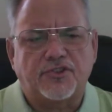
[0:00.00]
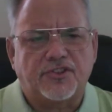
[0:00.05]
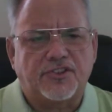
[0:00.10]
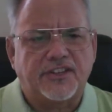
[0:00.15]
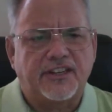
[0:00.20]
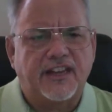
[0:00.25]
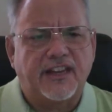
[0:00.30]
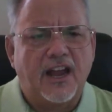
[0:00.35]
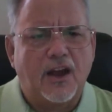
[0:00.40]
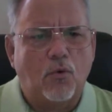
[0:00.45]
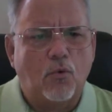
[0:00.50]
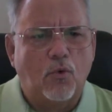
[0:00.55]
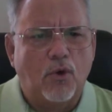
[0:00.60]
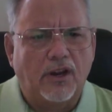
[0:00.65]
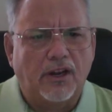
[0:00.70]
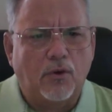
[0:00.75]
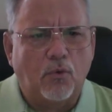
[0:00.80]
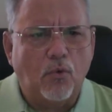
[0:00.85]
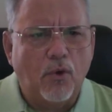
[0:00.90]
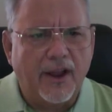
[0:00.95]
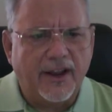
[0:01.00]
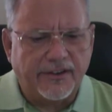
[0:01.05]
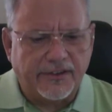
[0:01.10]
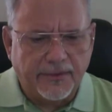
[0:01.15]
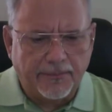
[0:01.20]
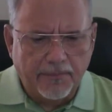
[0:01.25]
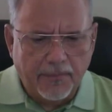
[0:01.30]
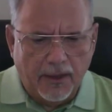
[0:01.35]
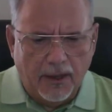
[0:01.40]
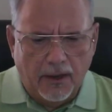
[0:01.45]
to see how well it
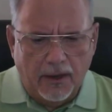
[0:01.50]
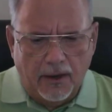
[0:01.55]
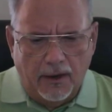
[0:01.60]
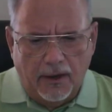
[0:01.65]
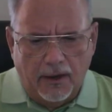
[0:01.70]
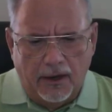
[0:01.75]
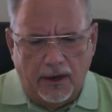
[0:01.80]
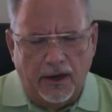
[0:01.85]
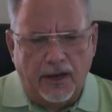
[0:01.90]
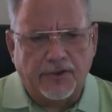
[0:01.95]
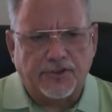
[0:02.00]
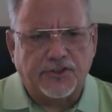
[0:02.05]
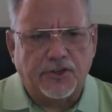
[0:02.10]
went.